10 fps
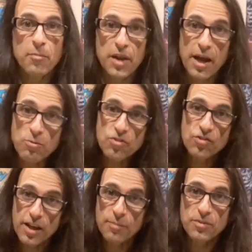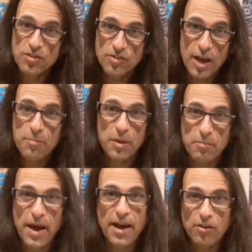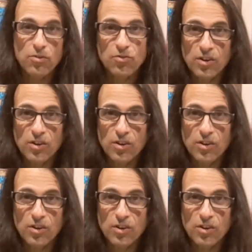But I would set up these epic battles